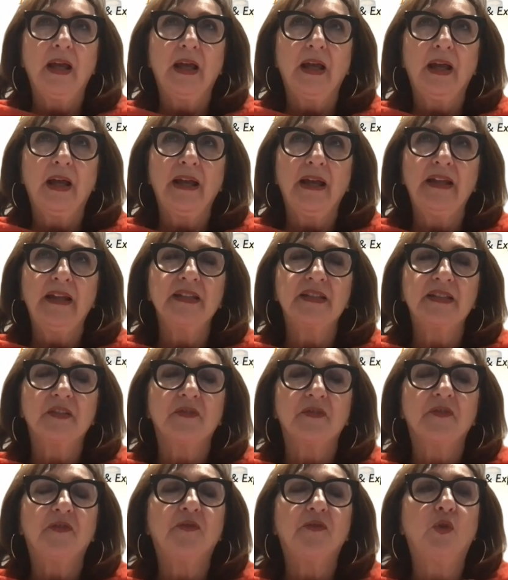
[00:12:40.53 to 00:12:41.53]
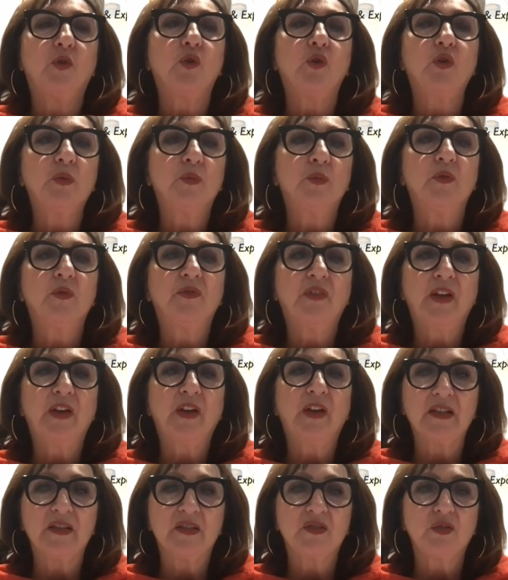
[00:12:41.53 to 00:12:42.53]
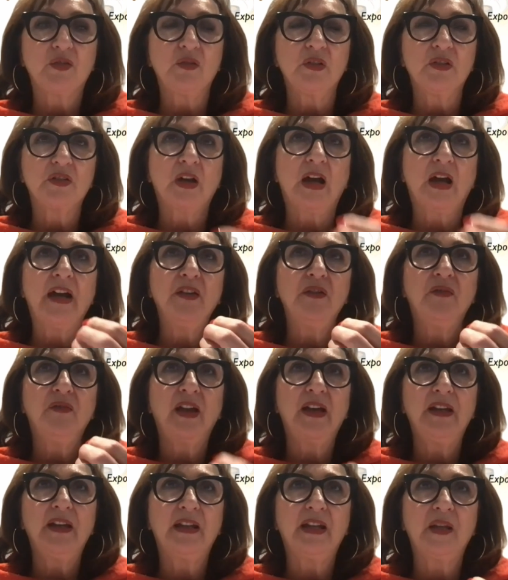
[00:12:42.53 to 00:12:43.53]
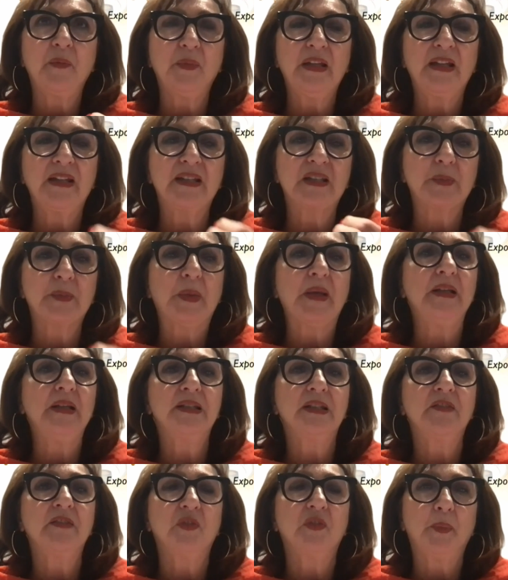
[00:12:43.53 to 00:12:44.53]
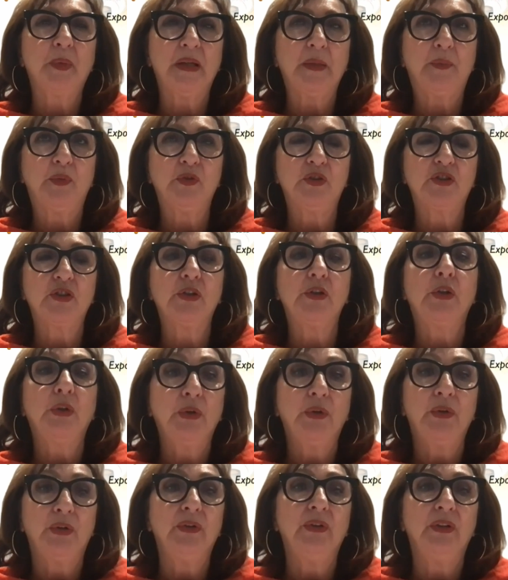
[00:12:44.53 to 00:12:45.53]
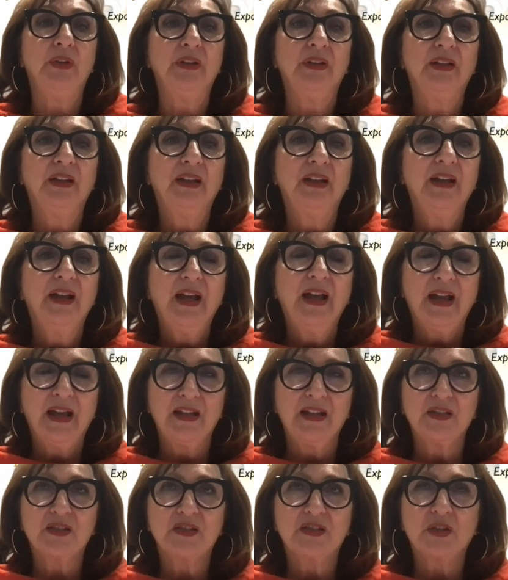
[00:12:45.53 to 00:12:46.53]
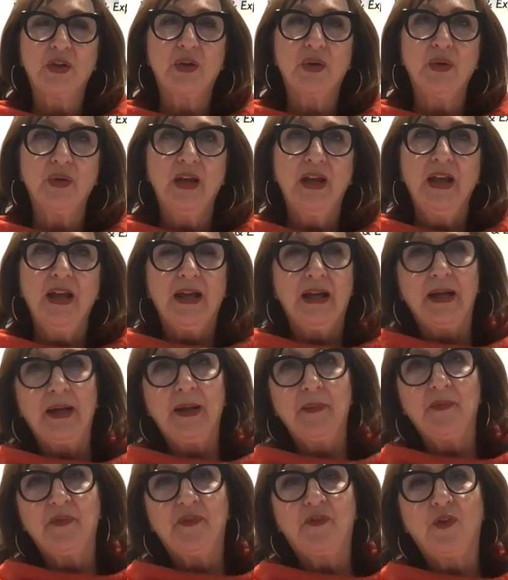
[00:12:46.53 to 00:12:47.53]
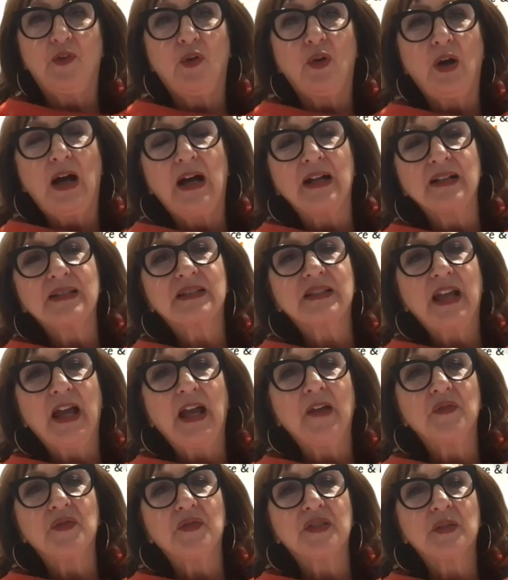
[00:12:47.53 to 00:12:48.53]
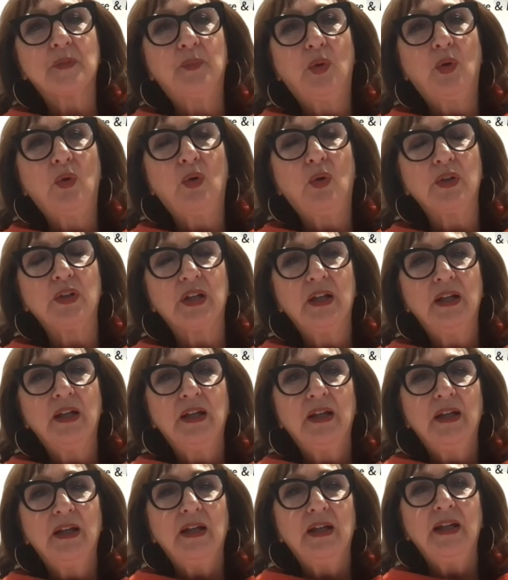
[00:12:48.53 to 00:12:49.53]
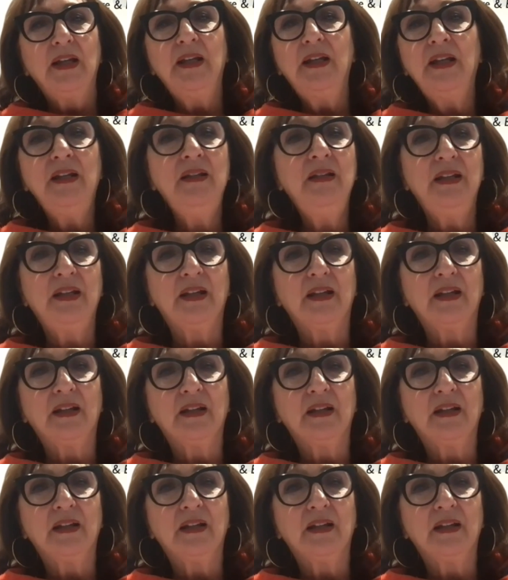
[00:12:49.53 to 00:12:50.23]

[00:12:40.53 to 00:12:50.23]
it is affordable for our students. So Ayurveda can be expensive for people to learn. And so for us to have support in India